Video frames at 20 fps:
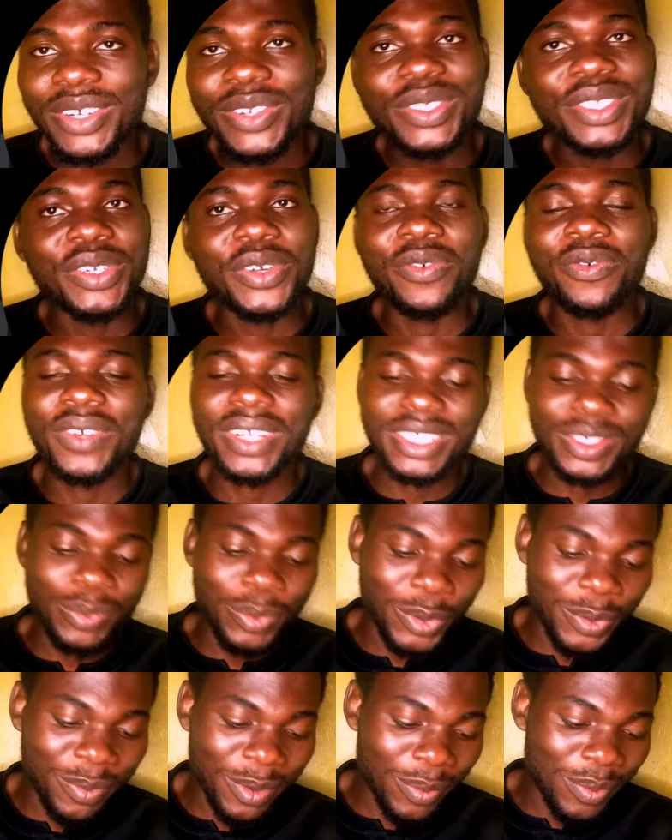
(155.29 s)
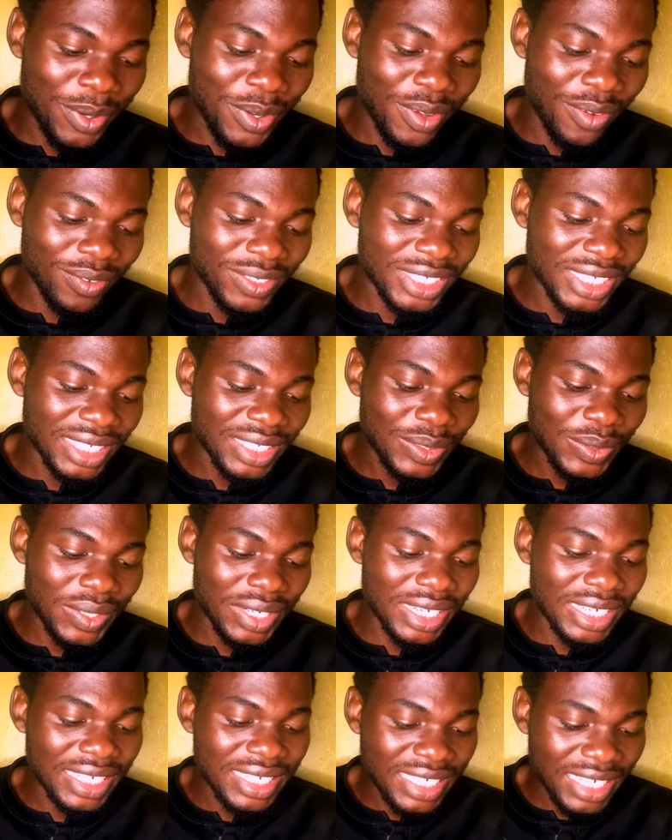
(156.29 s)
Not our first, probably you've just
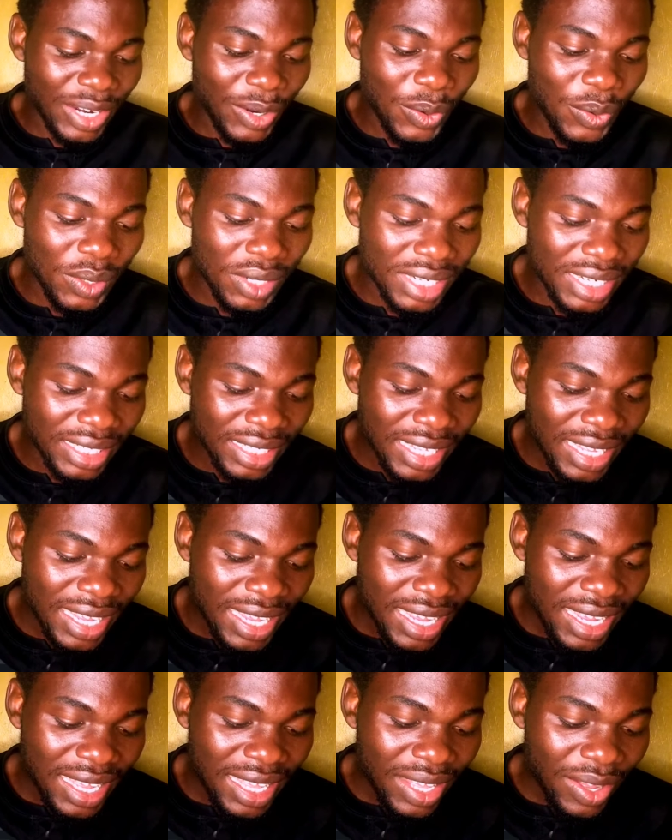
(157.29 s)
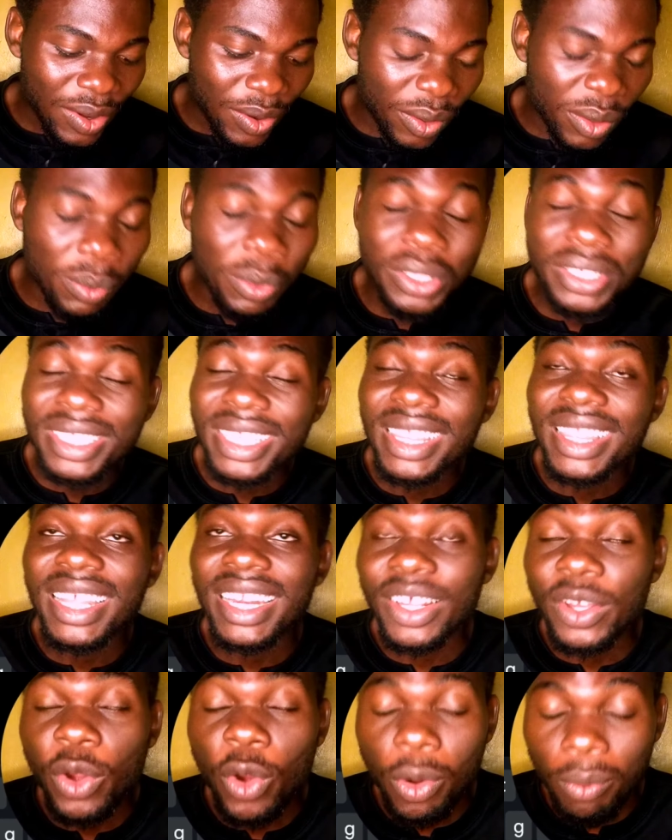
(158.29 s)
already tackled almost
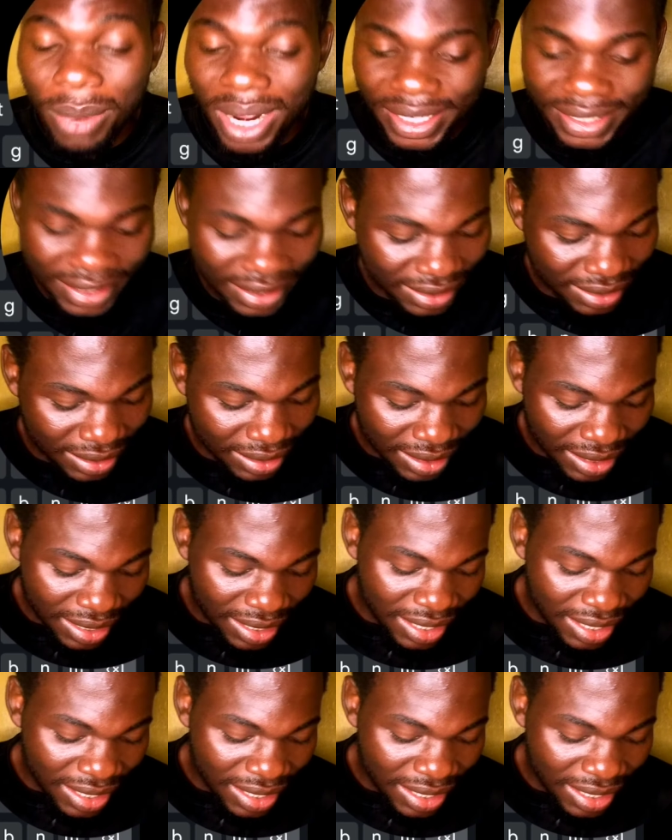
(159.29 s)
3 commands.